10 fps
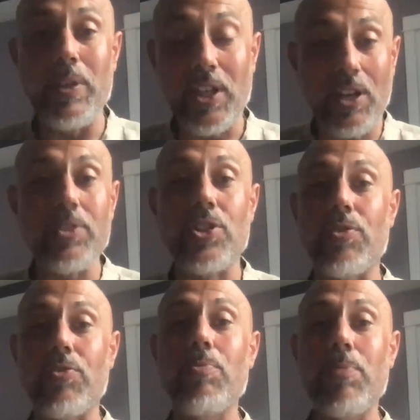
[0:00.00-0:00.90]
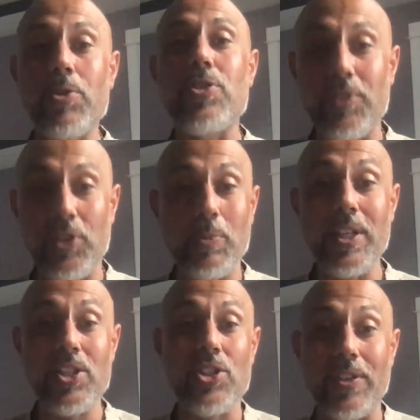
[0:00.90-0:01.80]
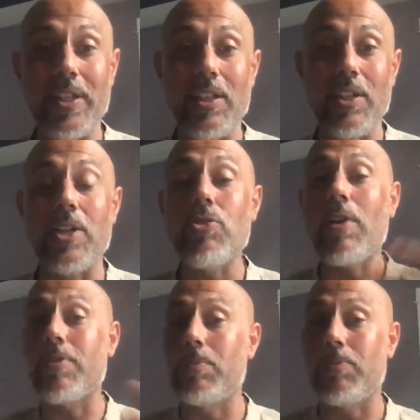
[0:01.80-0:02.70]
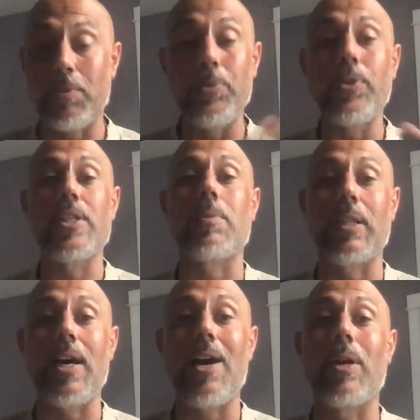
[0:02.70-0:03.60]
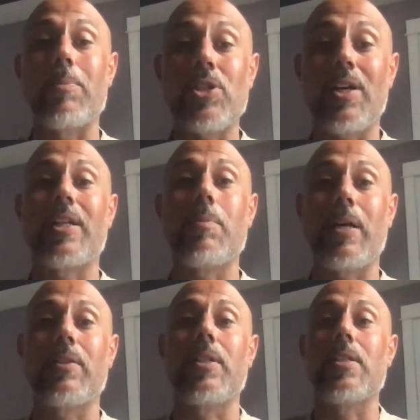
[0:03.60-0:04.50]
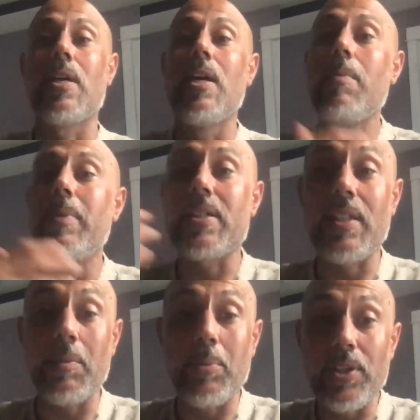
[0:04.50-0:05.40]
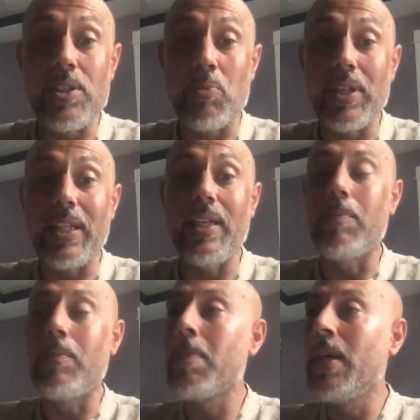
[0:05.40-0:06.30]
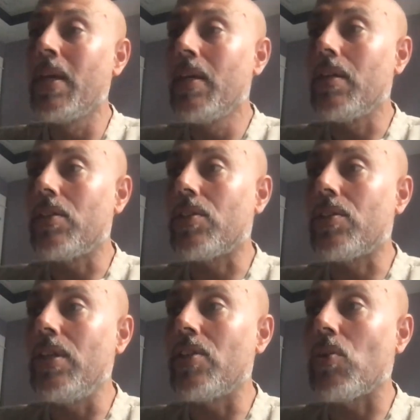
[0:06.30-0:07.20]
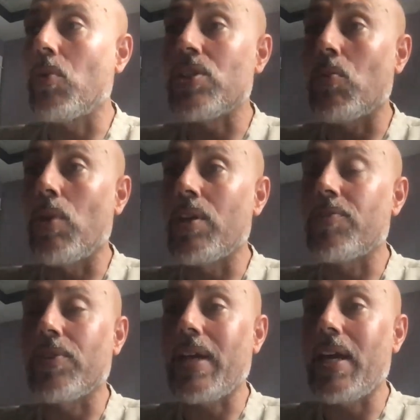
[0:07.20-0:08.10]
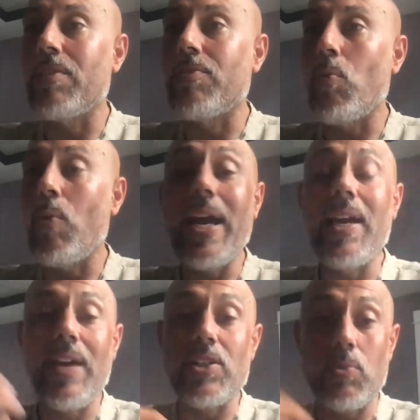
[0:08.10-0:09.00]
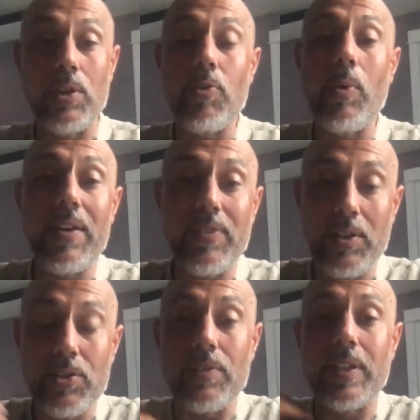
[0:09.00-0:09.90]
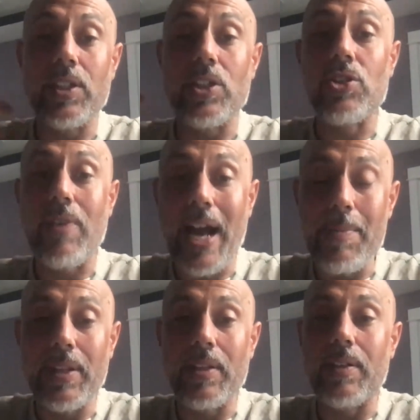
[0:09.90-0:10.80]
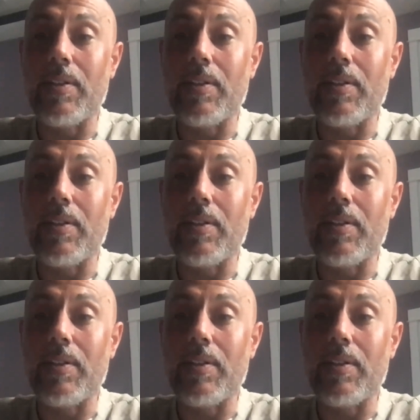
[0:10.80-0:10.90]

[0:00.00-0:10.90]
culture through most of human history. I draw from Buddhism a lot when I'm talking about this, because I think Buddhism really is a wonderful kind of way, has a wonderful way of sort of like describing the